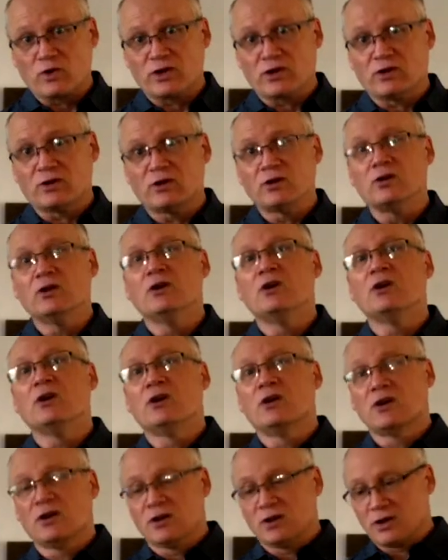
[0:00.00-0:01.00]
will,
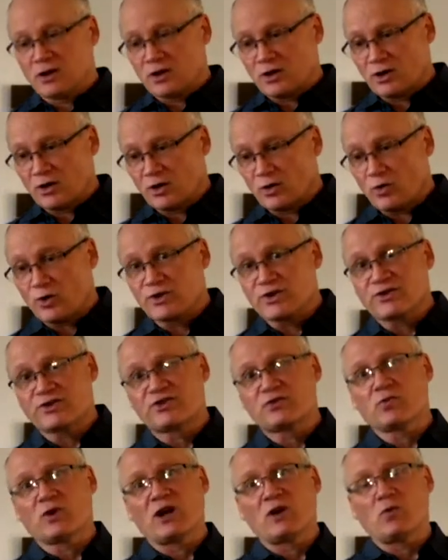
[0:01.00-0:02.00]
Lord,
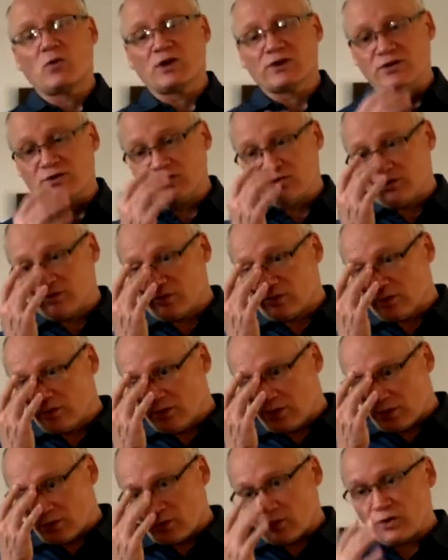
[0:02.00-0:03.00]
this is what I want to do.
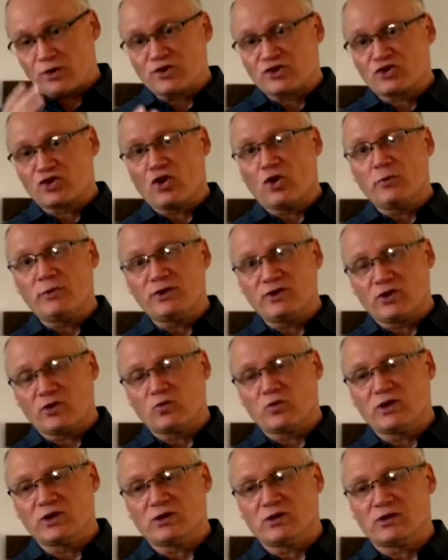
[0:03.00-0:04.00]
Lord, show me your
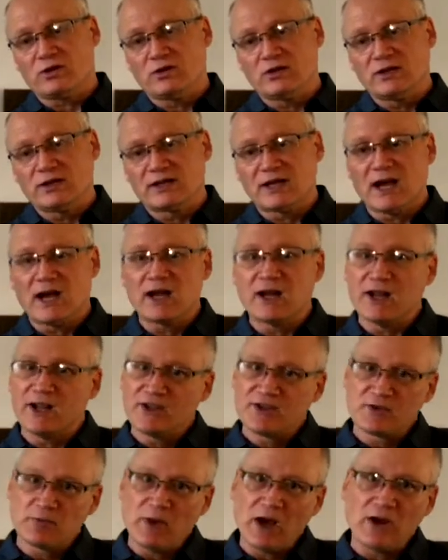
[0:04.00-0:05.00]
will. God,
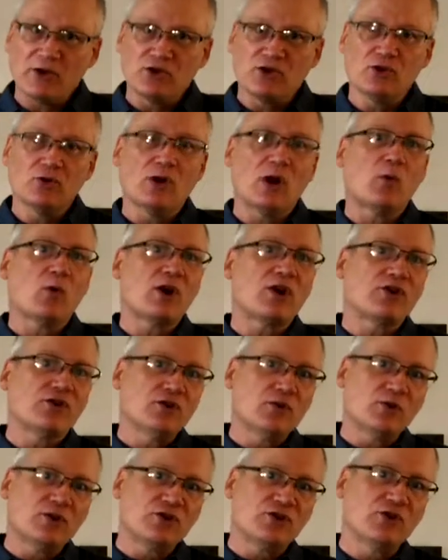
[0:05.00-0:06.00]
it's about you. I want to
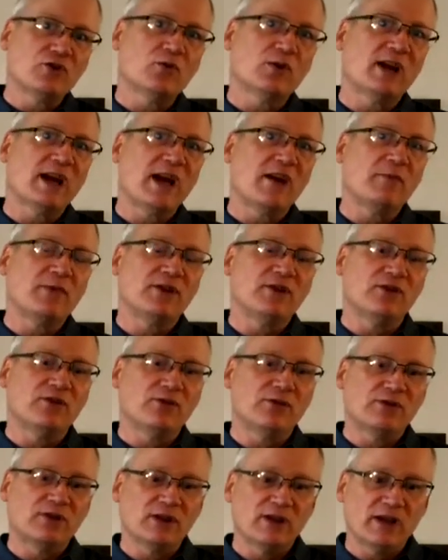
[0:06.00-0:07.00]
do what you would have me to
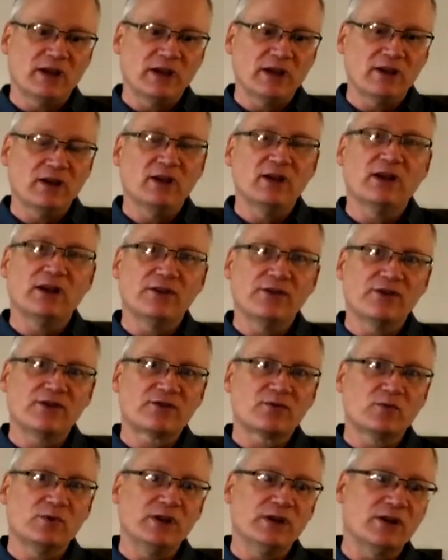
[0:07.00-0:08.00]
do today and
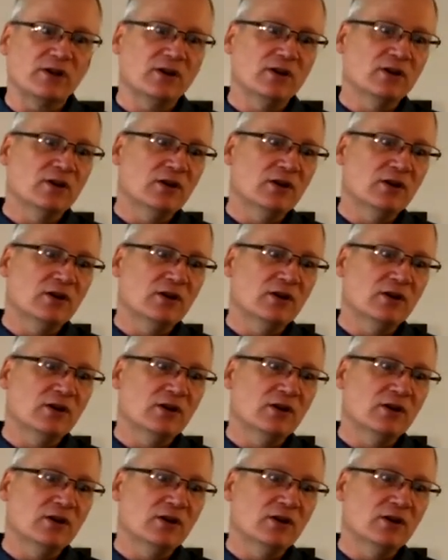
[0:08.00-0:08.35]
this week.